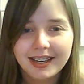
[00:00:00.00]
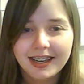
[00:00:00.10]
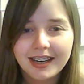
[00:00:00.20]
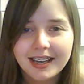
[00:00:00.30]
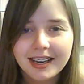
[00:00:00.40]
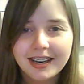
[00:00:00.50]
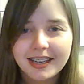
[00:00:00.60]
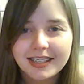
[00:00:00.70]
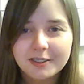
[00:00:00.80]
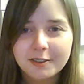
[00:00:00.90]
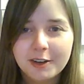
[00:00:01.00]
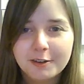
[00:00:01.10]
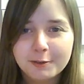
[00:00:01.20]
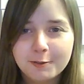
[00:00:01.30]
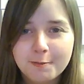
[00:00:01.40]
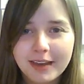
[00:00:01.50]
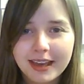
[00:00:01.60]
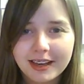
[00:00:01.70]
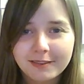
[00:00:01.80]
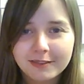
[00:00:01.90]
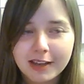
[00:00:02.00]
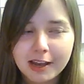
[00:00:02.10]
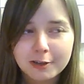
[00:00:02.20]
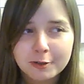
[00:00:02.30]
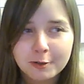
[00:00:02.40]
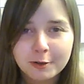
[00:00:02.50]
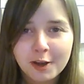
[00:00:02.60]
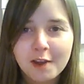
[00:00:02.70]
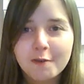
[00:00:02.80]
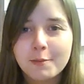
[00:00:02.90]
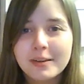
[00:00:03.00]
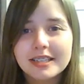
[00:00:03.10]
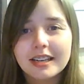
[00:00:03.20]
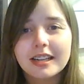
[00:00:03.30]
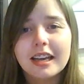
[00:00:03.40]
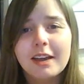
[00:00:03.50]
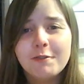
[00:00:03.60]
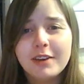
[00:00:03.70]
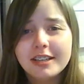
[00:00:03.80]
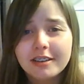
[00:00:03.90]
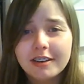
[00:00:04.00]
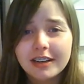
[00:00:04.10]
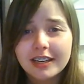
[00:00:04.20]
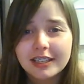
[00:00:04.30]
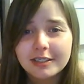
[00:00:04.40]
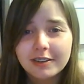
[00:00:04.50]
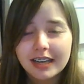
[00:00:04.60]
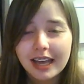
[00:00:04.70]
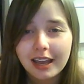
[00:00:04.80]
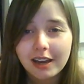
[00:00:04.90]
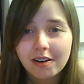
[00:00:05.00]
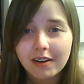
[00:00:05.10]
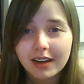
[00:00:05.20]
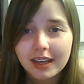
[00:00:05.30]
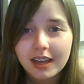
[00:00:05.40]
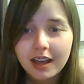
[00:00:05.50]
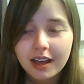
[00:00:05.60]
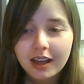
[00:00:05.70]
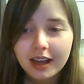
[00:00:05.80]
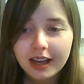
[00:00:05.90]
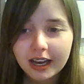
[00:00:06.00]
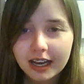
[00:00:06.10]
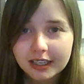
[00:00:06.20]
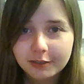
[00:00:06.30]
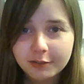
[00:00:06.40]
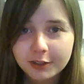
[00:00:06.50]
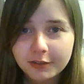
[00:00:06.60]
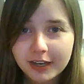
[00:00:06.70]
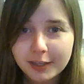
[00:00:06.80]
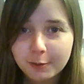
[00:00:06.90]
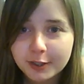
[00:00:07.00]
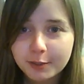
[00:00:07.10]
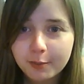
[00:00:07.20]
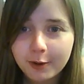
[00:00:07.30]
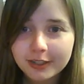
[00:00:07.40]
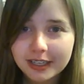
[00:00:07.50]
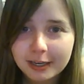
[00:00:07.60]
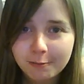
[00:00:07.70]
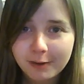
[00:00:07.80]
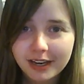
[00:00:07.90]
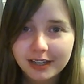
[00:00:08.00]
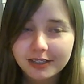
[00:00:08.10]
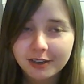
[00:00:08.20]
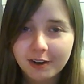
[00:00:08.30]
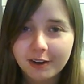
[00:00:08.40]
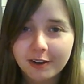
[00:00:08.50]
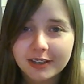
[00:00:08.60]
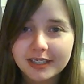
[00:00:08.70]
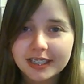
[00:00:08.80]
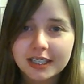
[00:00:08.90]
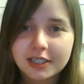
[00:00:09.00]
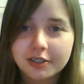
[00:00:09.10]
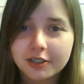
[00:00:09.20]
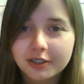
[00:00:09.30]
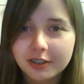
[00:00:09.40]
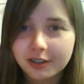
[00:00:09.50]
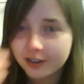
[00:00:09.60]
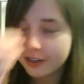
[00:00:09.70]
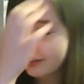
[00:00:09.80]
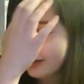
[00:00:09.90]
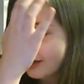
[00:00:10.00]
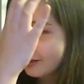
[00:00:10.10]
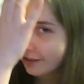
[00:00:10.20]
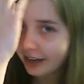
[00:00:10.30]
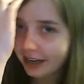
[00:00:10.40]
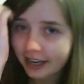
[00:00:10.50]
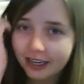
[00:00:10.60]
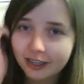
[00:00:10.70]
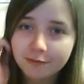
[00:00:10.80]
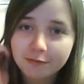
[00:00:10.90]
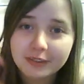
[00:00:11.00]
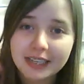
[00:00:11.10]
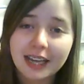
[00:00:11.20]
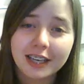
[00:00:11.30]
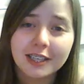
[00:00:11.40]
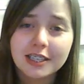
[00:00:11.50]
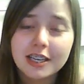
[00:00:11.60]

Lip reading: Hi guys, sorry if I'm a bit talk rubbish today. I'm really tired. It's quite late at night and I've just finished watching boxing, which I got addicted to, so yeah, it's really late and I'm knackered.